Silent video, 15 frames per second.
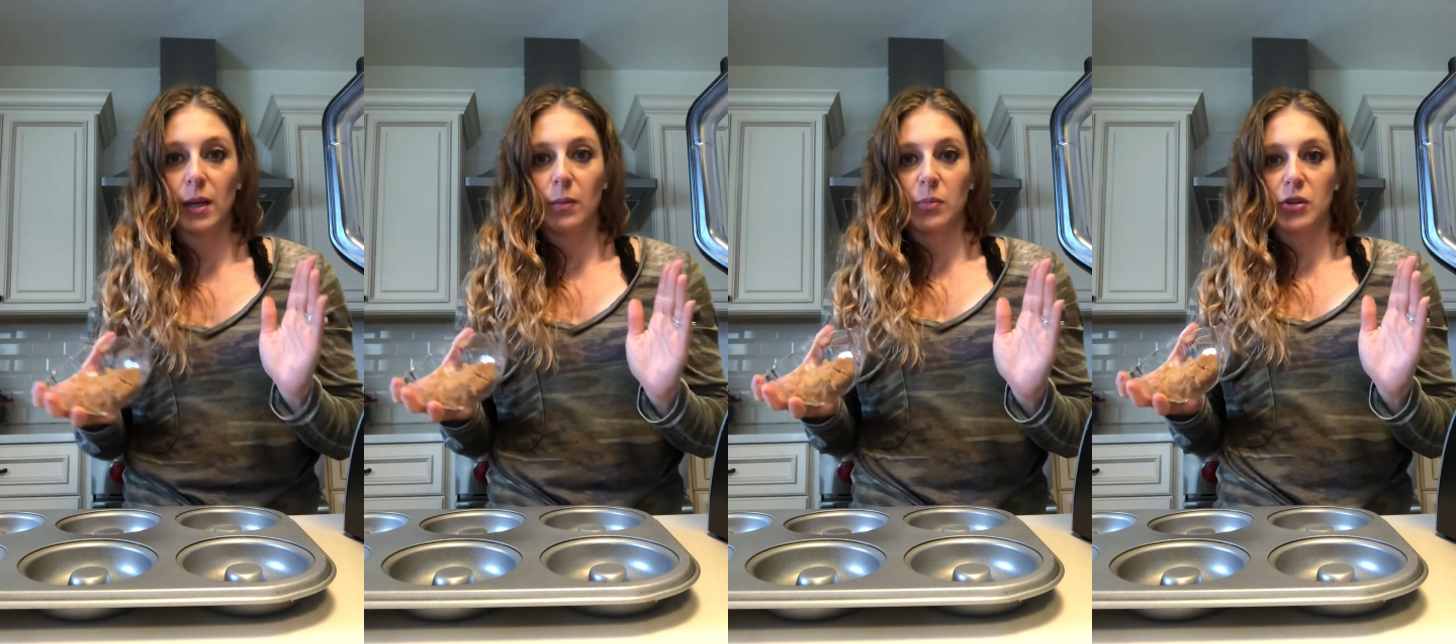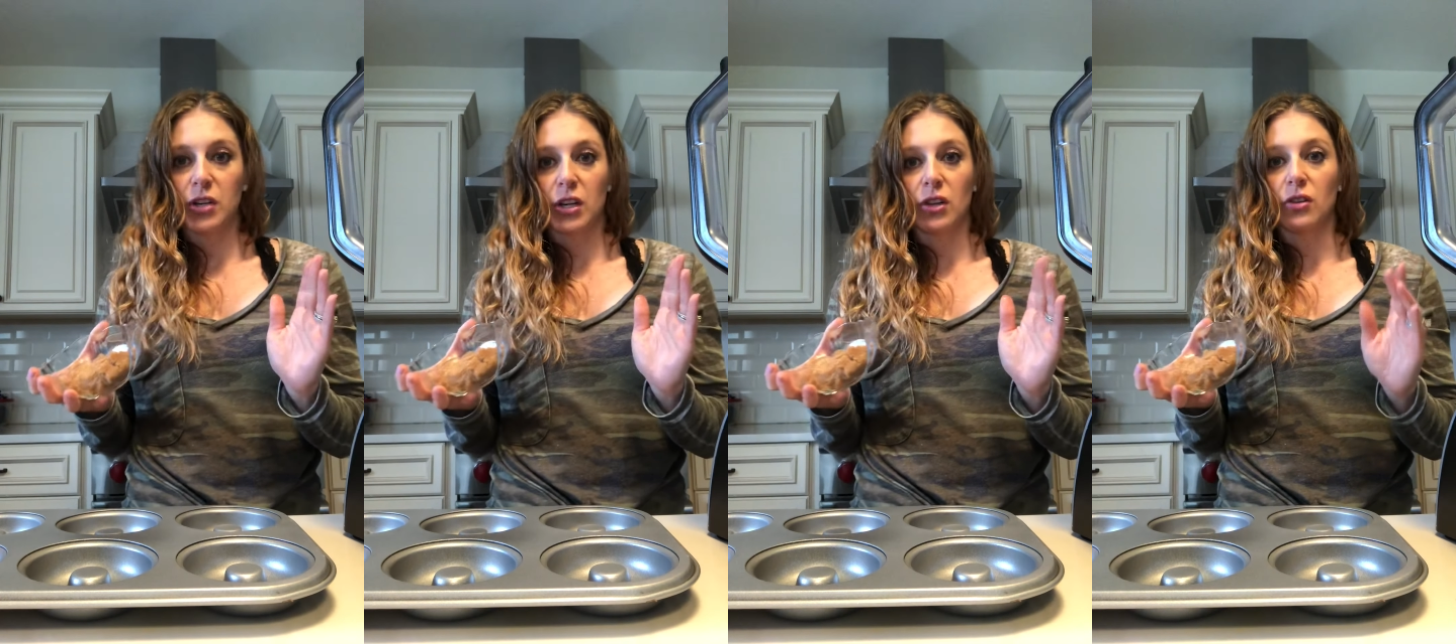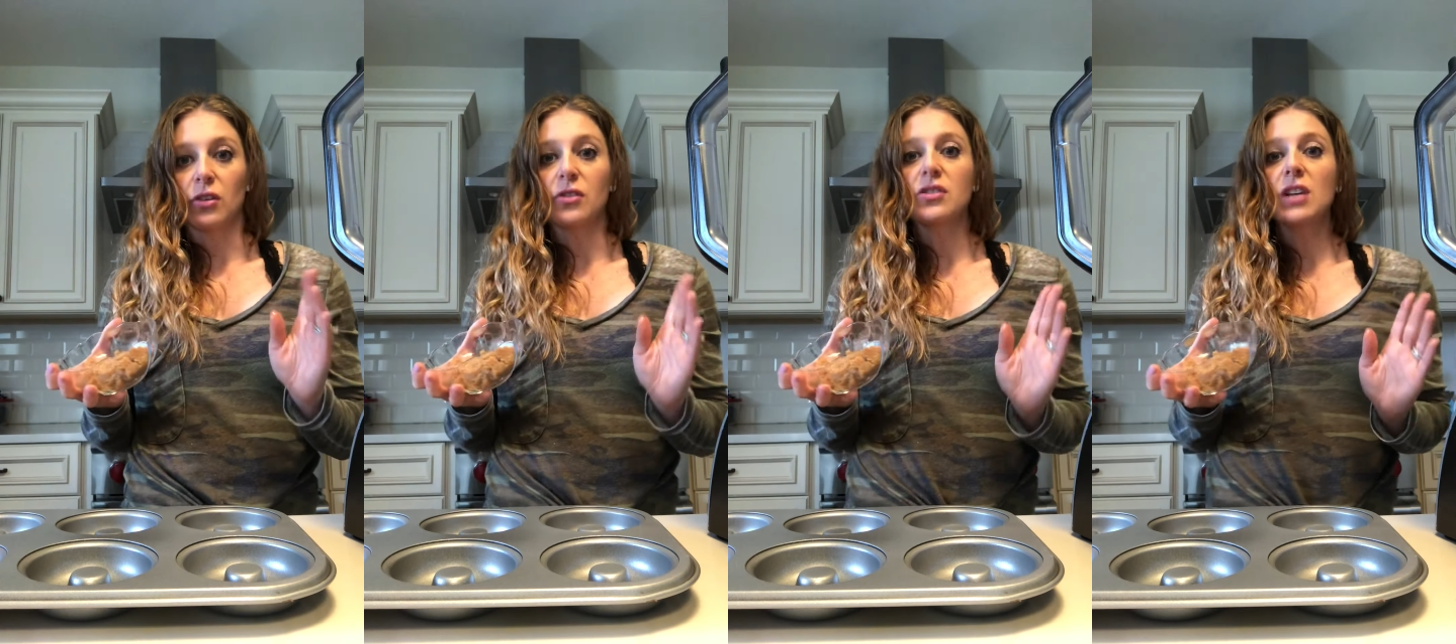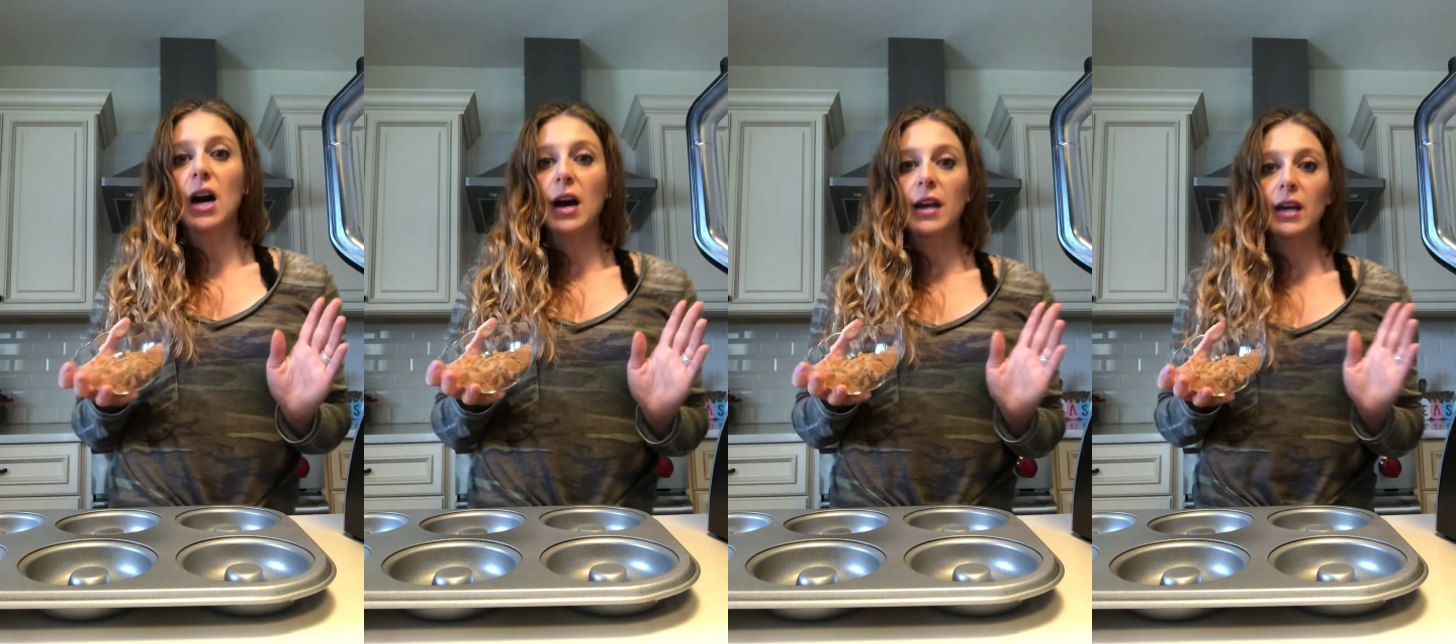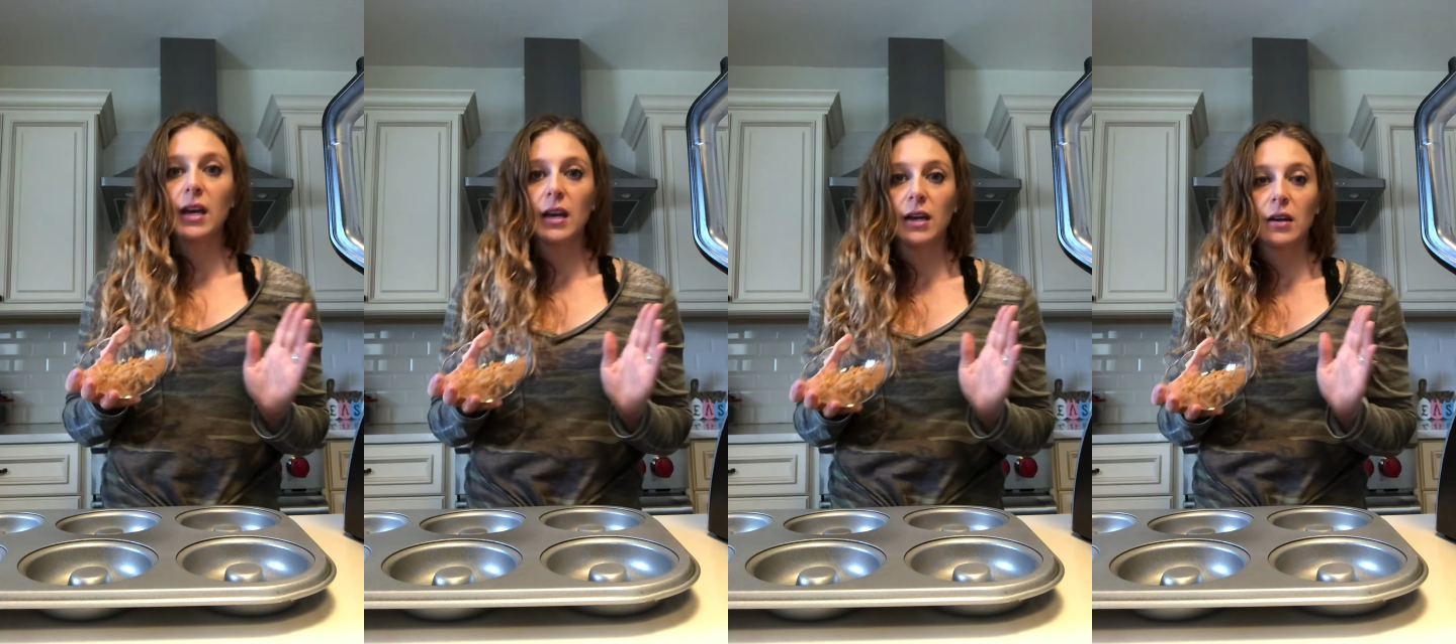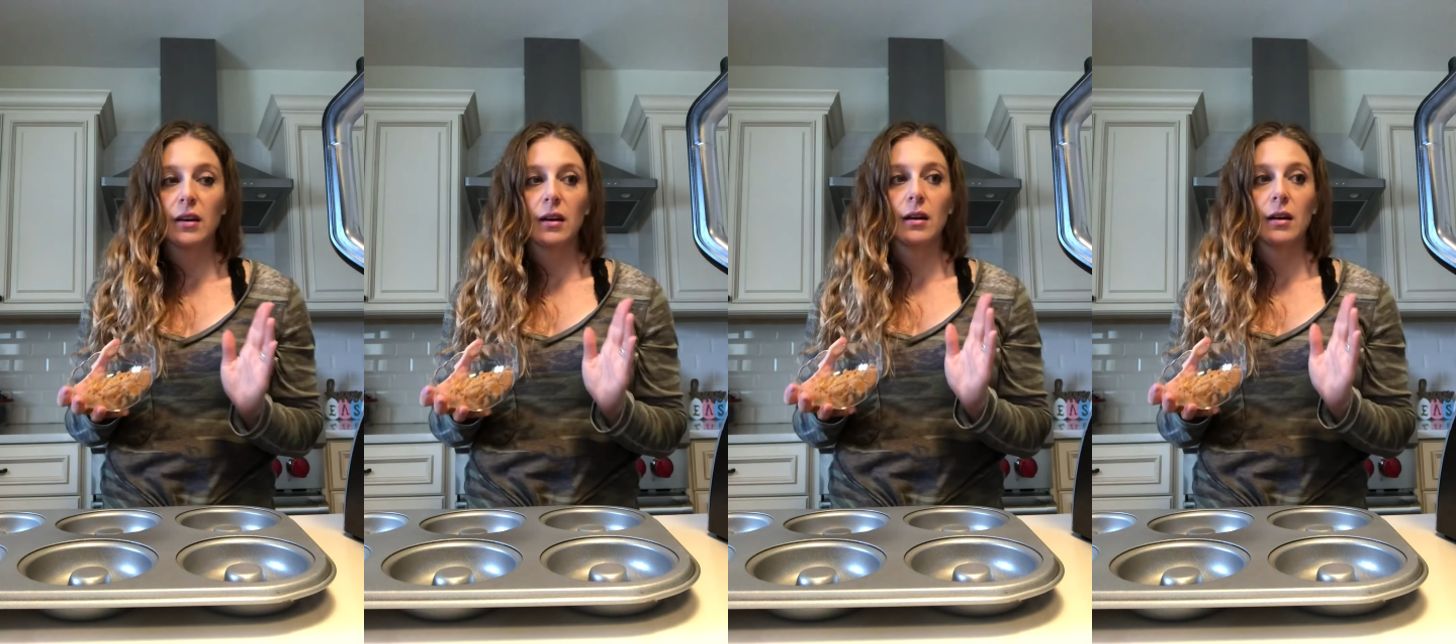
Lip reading: particular diet.